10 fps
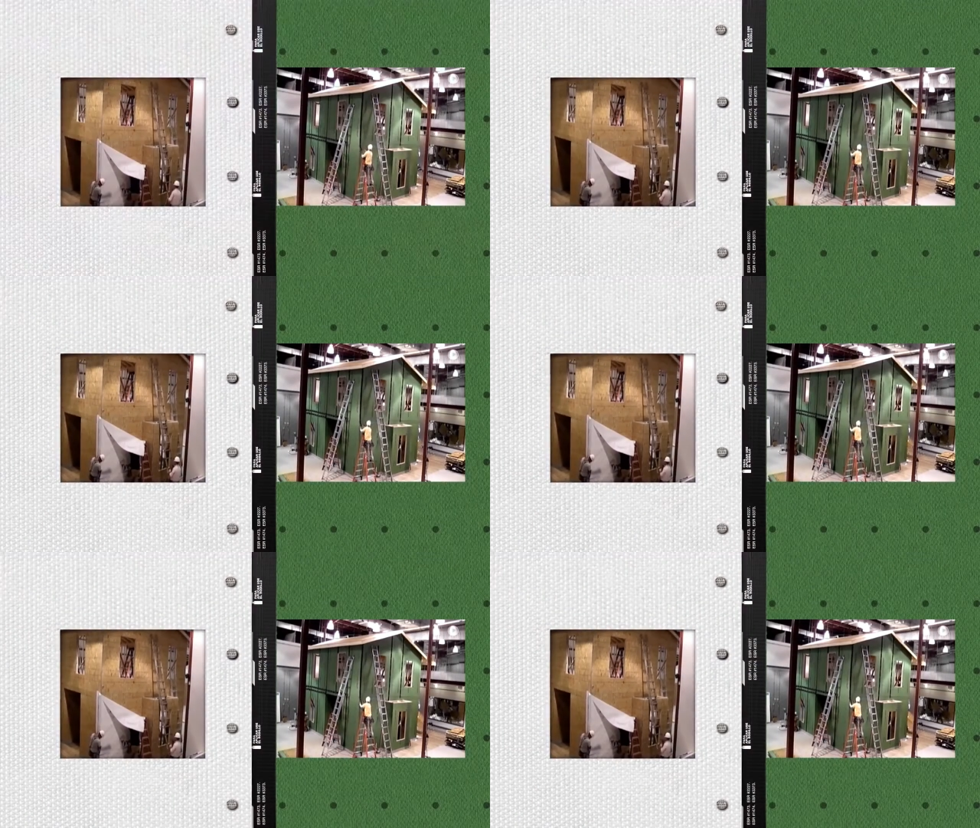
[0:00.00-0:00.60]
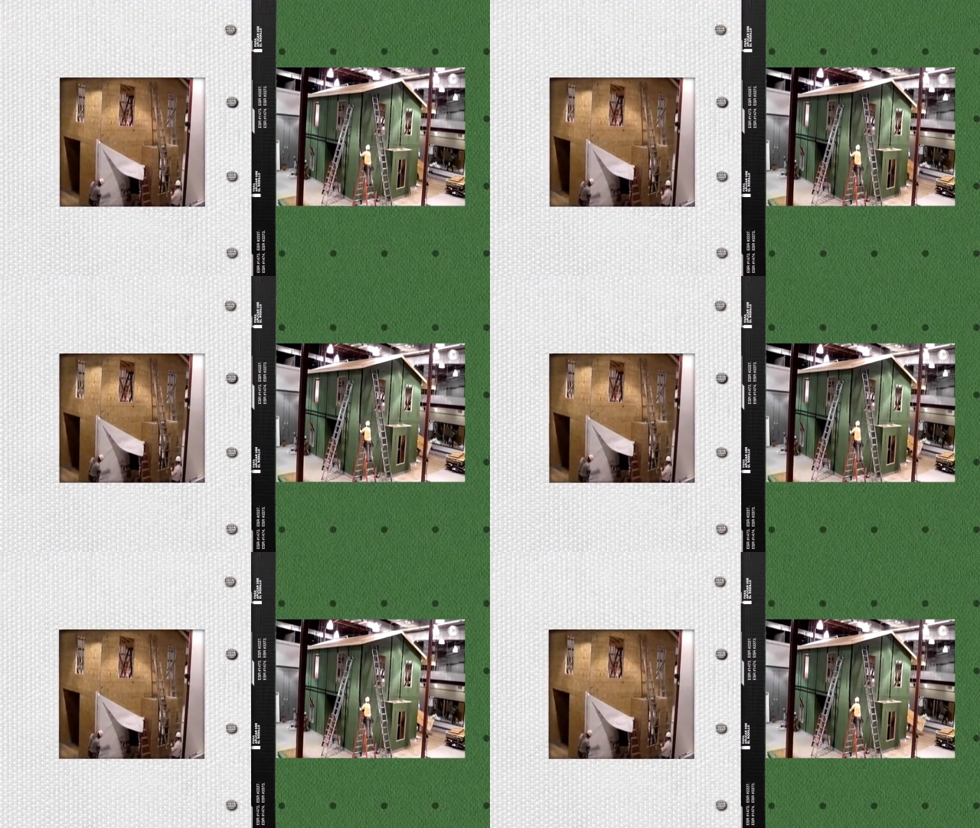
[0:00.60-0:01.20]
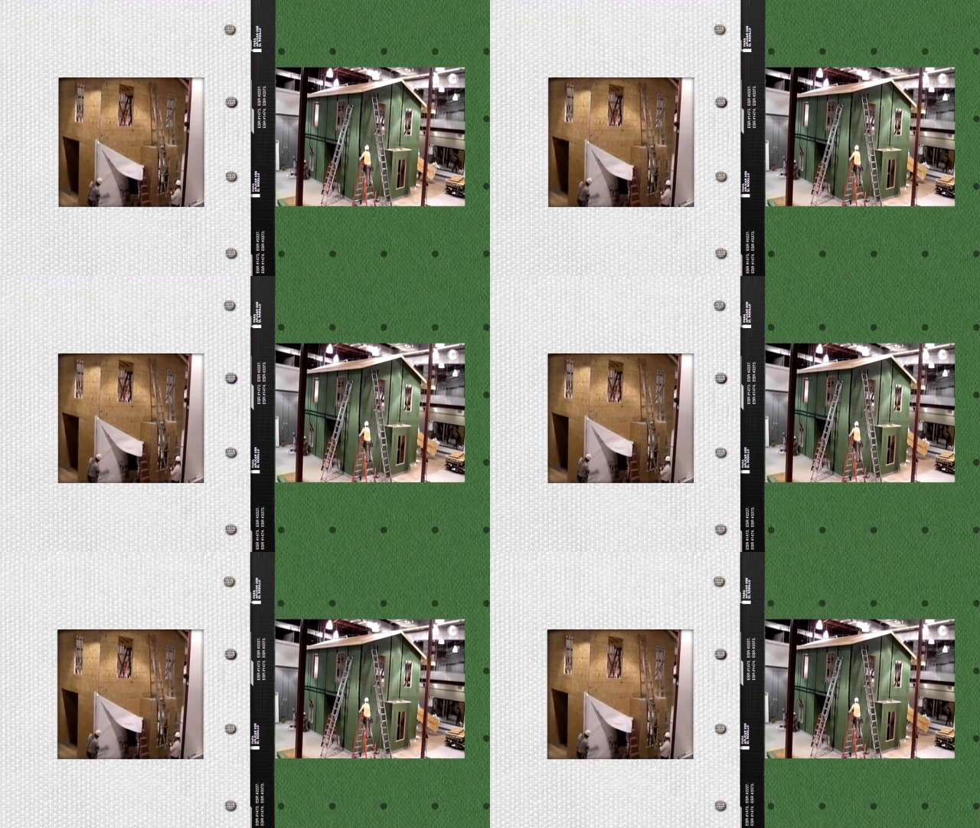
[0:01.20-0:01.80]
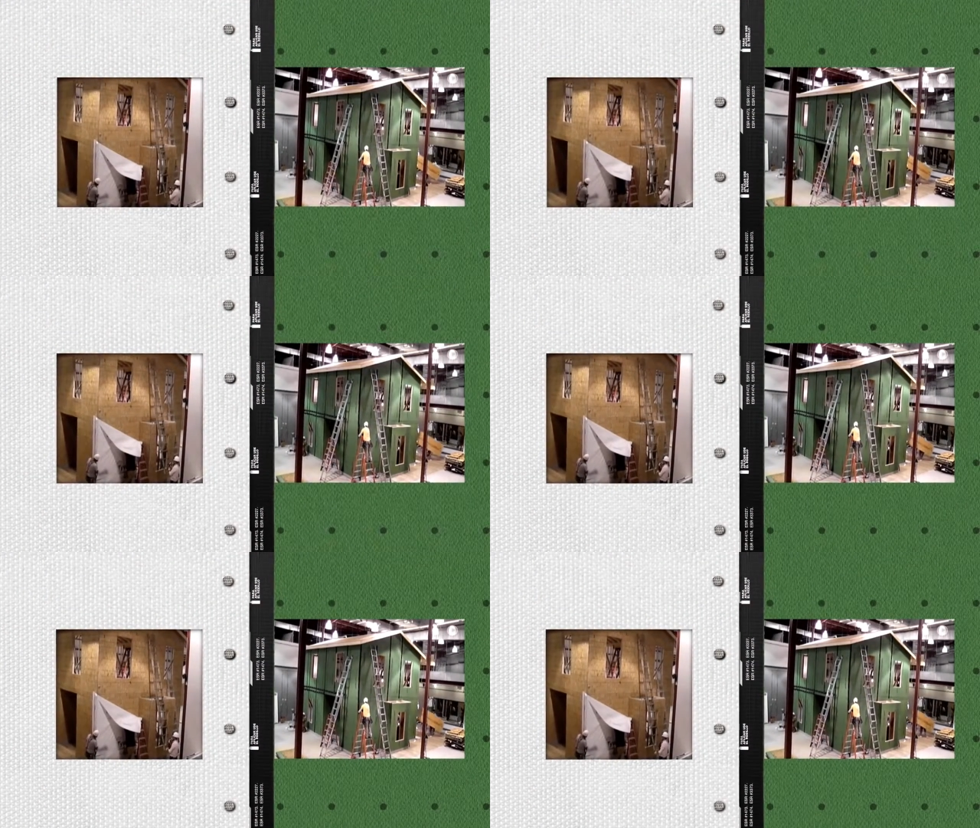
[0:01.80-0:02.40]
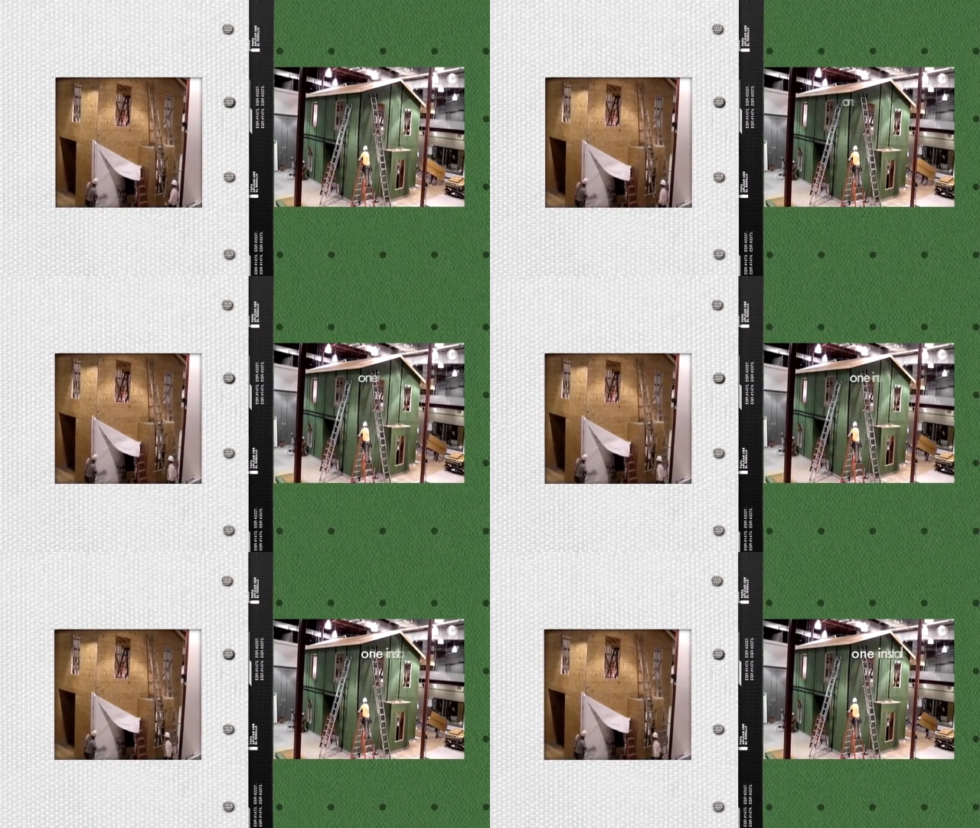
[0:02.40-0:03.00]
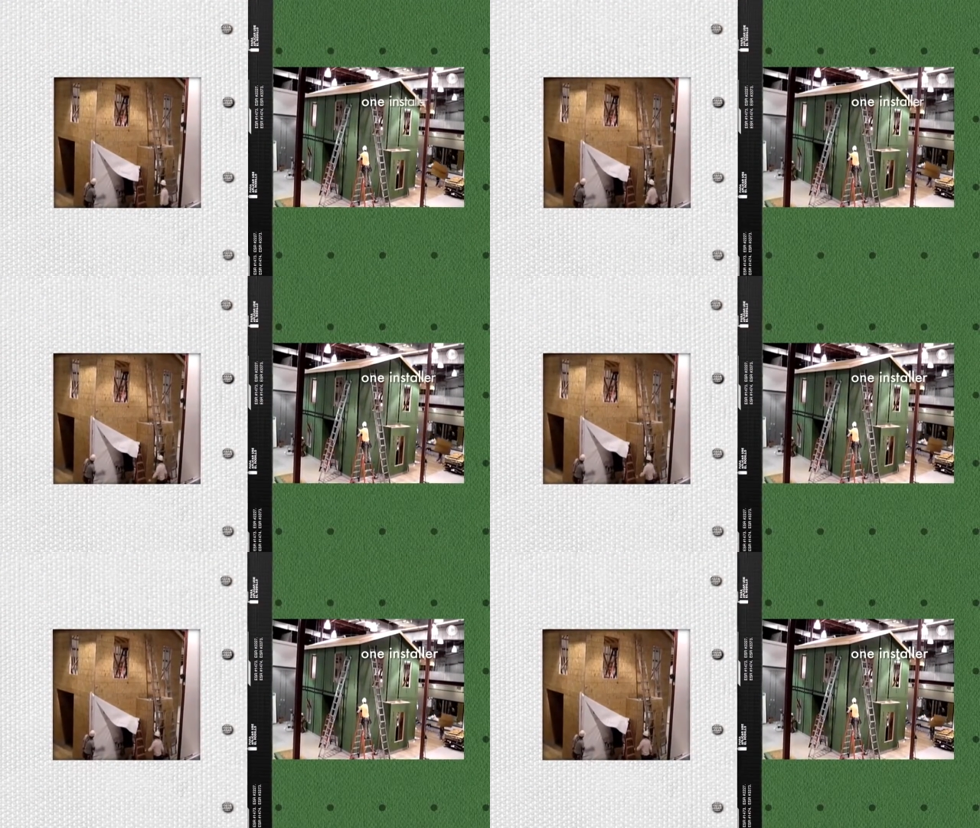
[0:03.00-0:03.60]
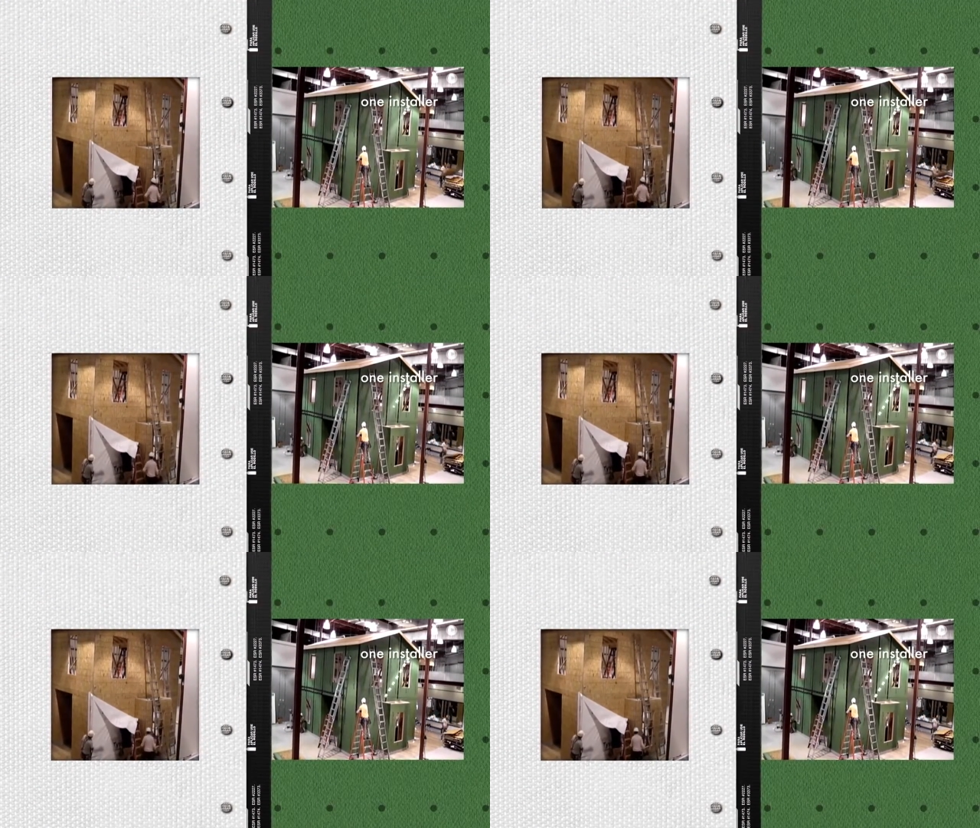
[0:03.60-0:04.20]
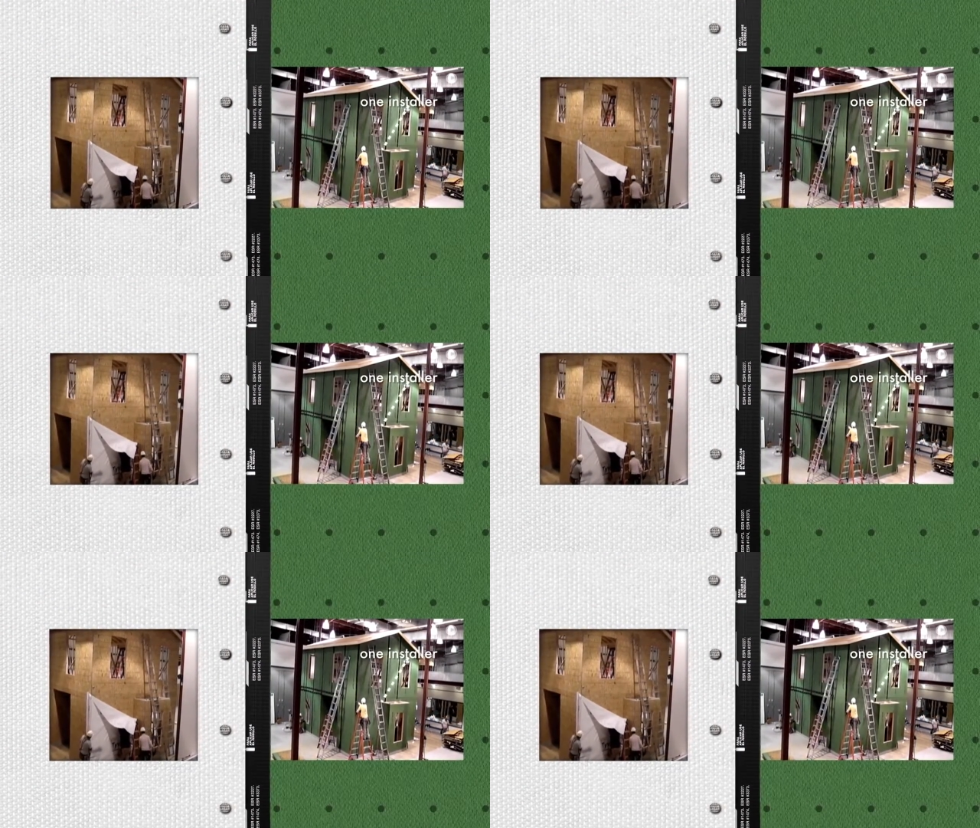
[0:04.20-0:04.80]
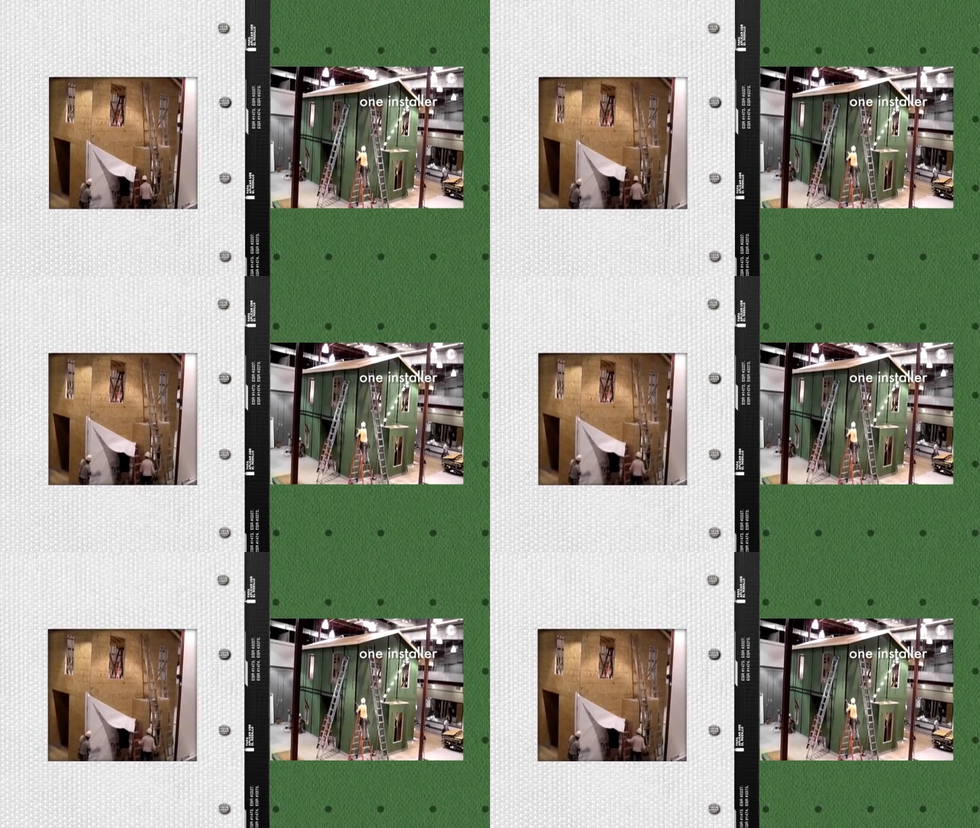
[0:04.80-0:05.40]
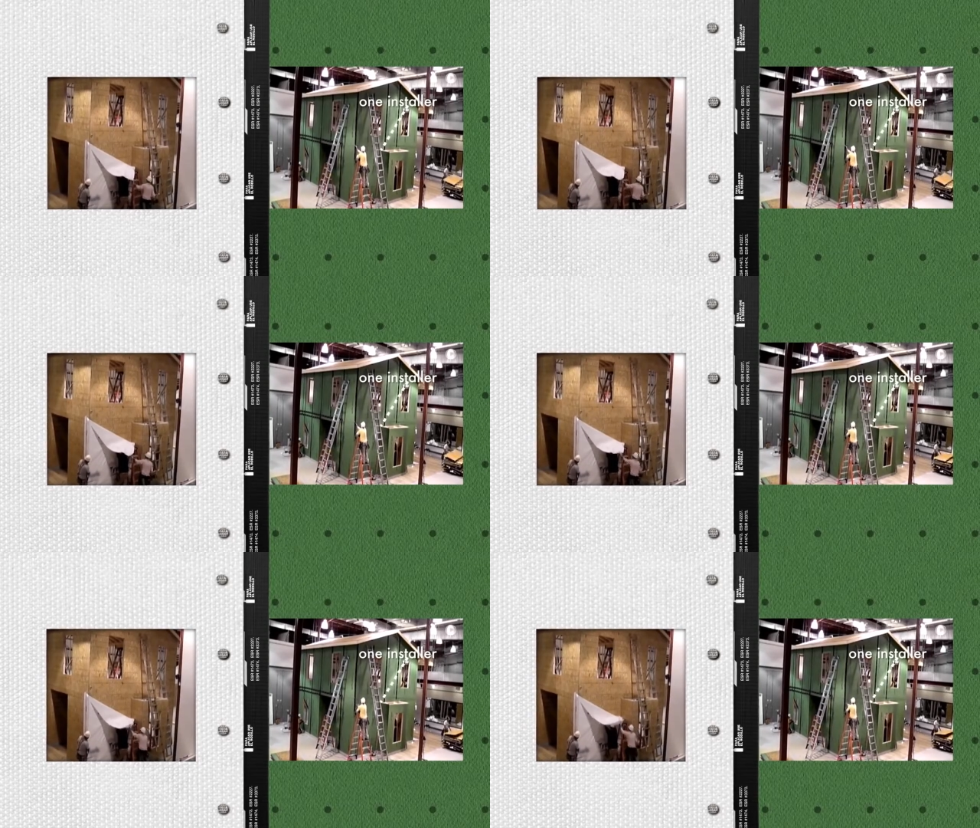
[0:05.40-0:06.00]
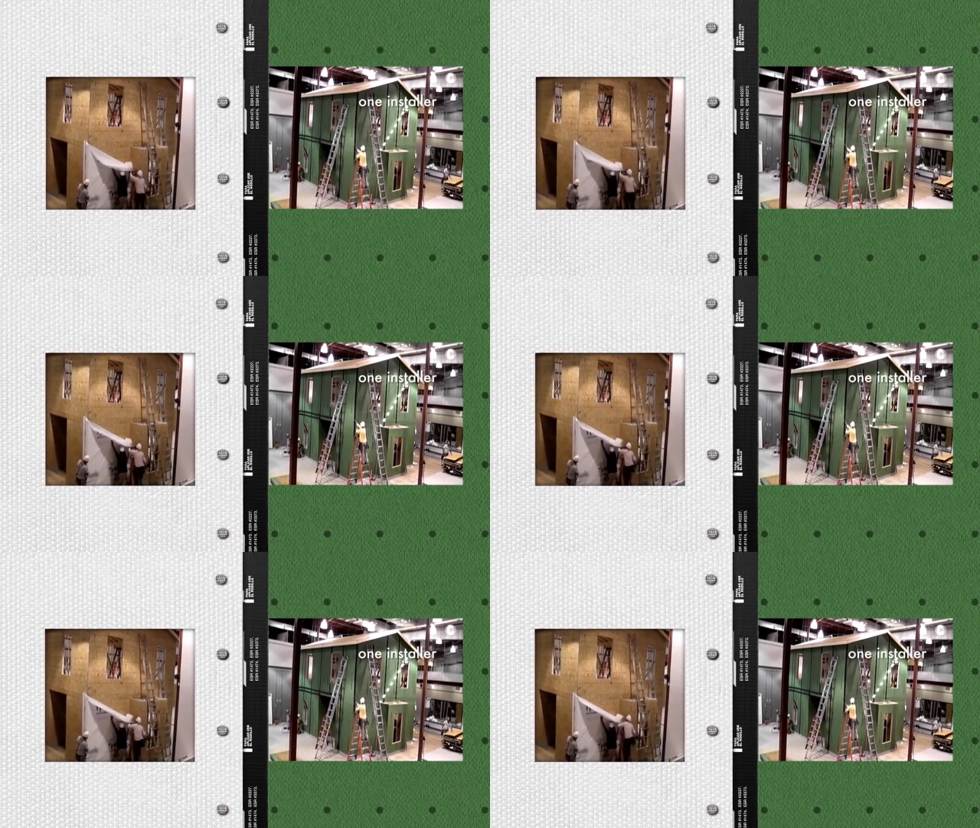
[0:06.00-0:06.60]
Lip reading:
No face is visible, so there are no lips to read.